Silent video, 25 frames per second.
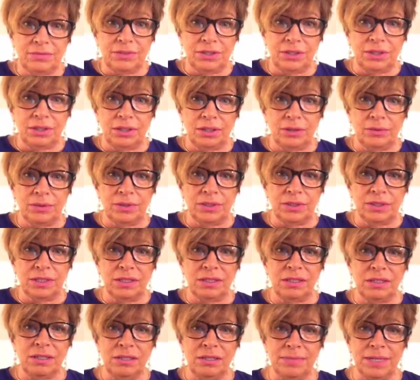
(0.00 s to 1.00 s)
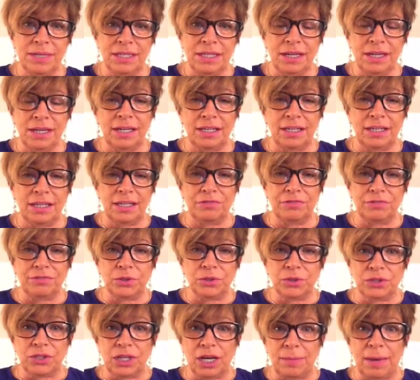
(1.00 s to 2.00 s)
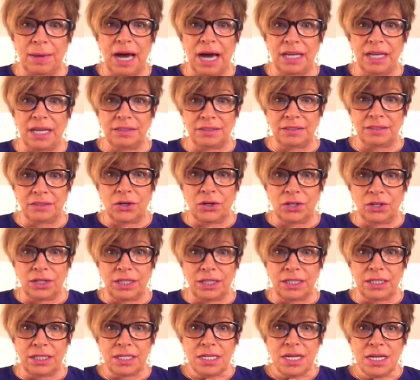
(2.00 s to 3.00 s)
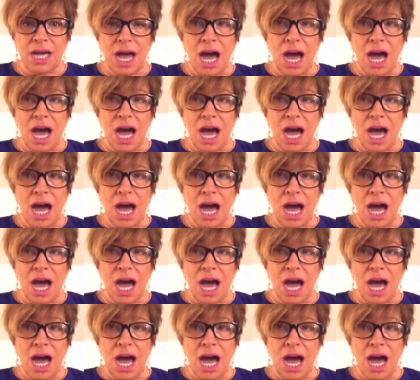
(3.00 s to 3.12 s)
You know, it's like, oh my God, the first time I started